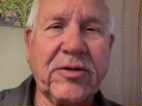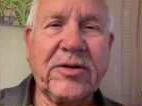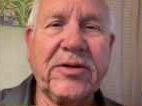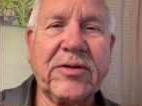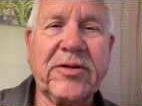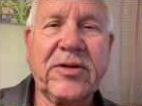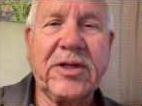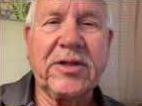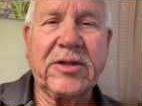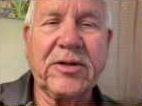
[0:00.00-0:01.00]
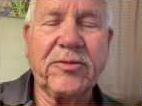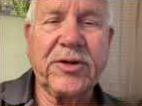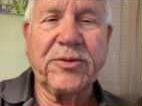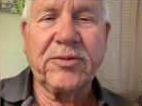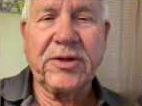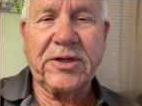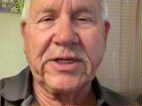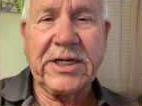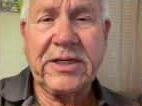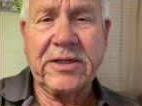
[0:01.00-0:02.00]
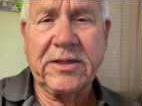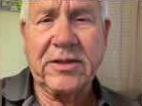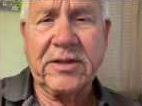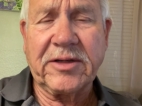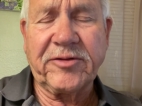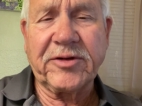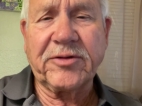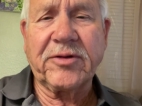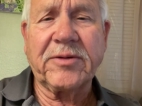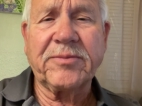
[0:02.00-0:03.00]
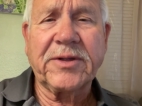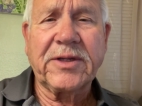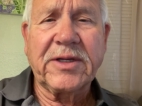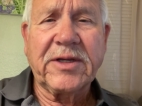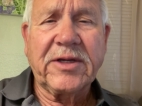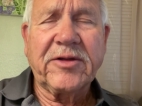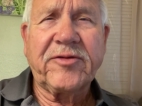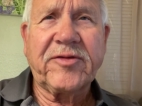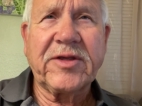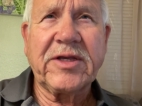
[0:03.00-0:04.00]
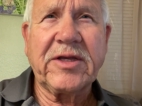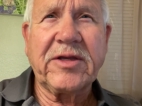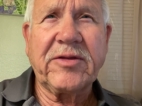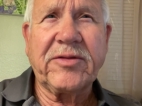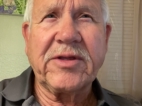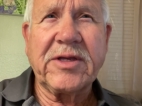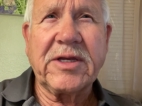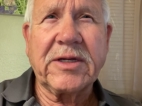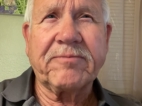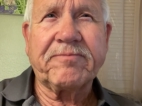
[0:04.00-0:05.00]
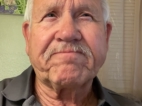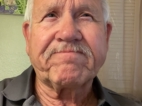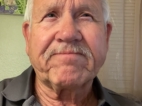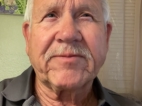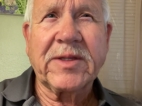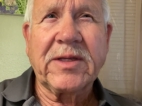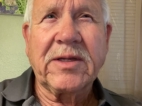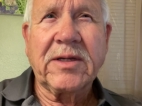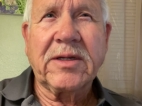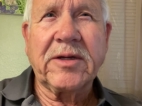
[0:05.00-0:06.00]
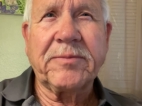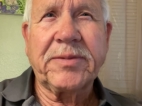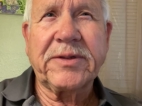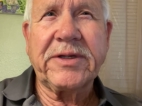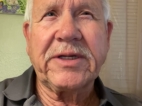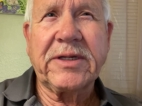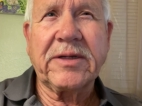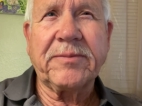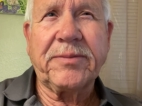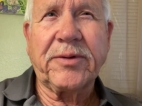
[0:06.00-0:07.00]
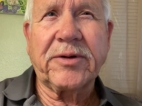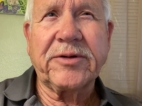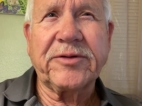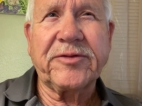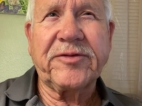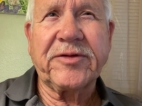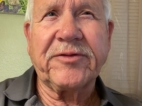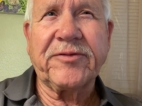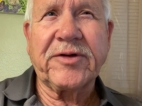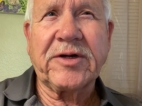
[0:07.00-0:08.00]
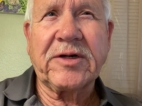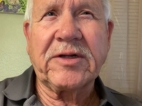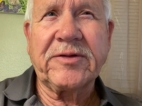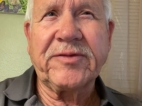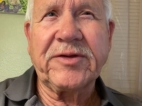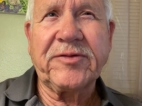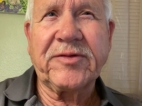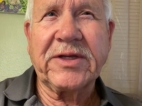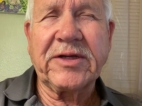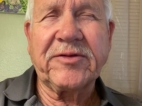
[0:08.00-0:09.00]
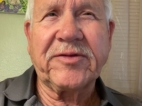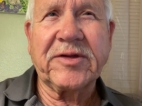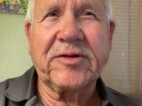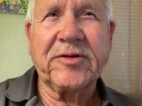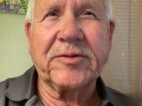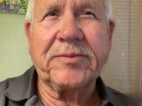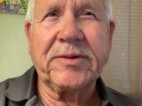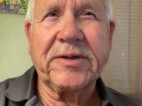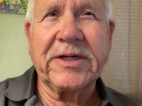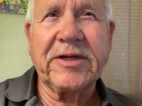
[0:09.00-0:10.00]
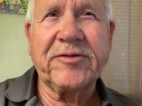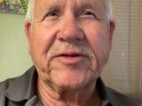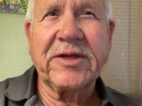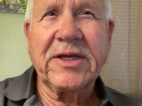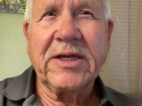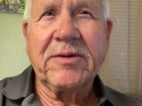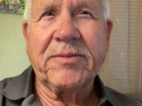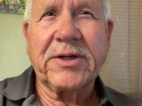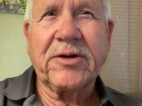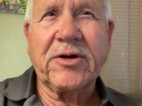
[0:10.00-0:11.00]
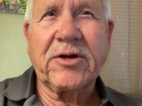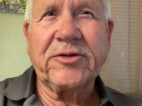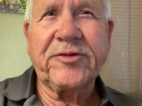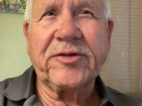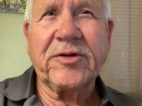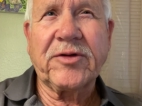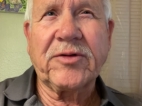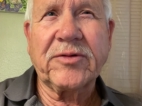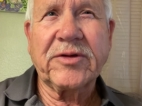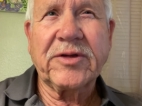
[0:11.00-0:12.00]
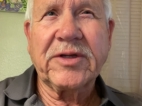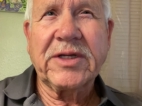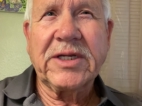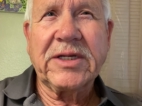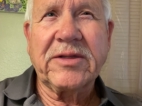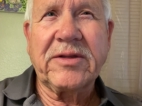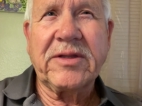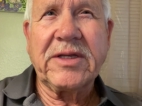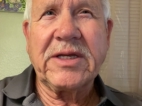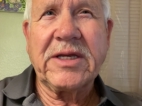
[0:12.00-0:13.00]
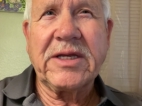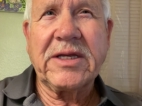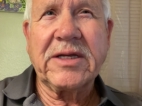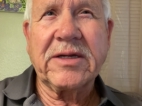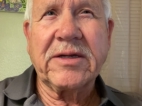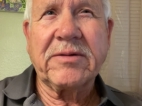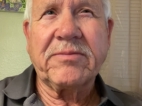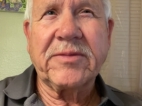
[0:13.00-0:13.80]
don't think that we really, I didn't as I grew up, see the complete importance of all of these things that took place, but also the